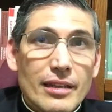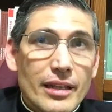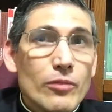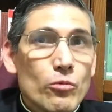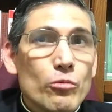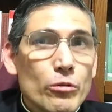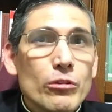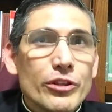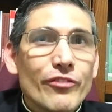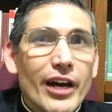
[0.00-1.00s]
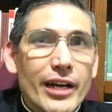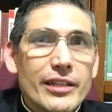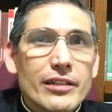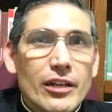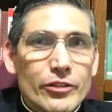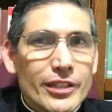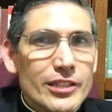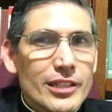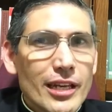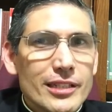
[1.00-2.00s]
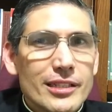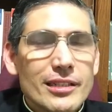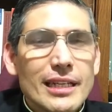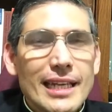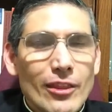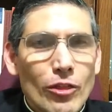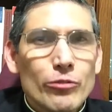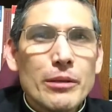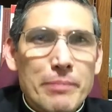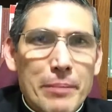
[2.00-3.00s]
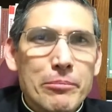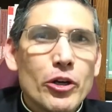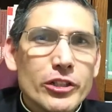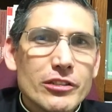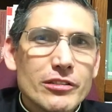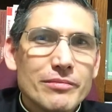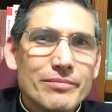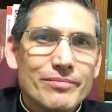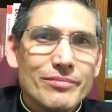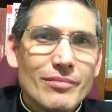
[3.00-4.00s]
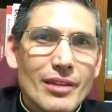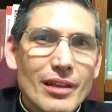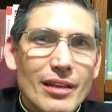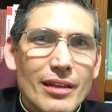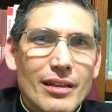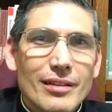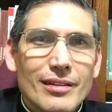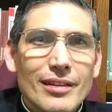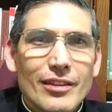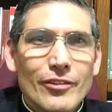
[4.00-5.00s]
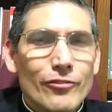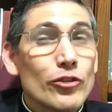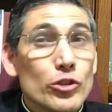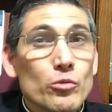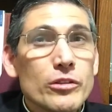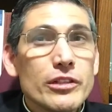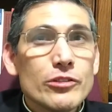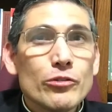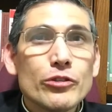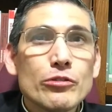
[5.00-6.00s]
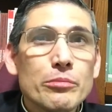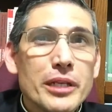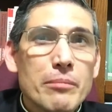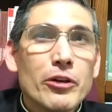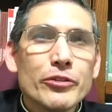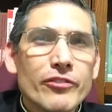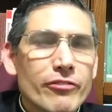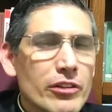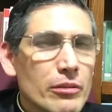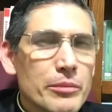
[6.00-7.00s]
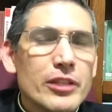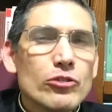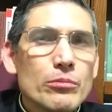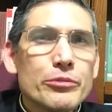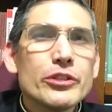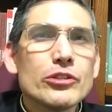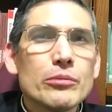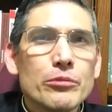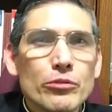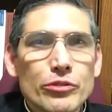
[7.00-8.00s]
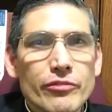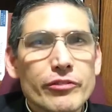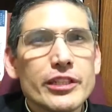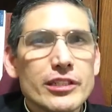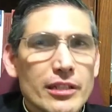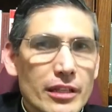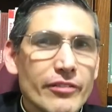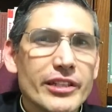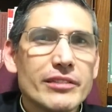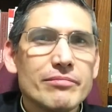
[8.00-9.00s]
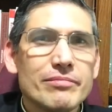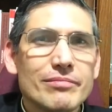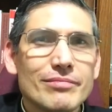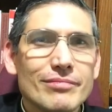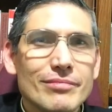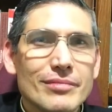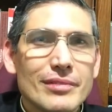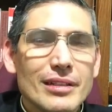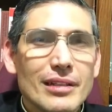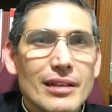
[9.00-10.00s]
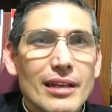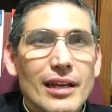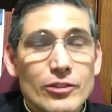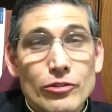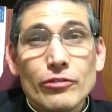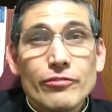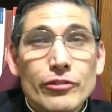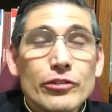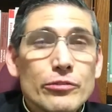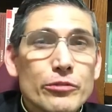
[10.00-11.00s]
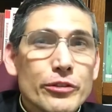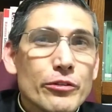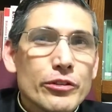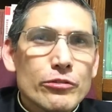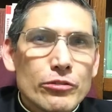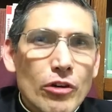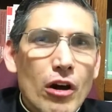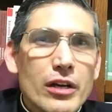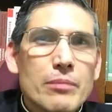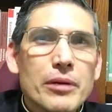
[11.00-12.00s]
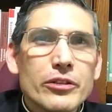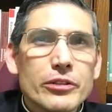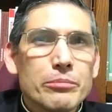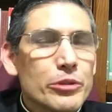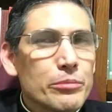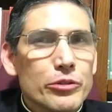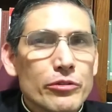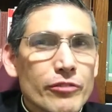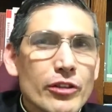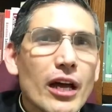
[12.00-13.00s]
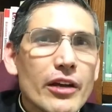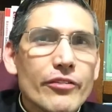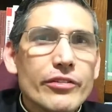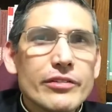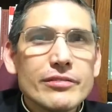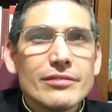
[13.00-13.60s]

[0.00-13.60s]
Then we will divide our insights in three main parts. The first one is going to be about the fundamental principles of Christian living. And so first, we're going to talk about the purpose of our life.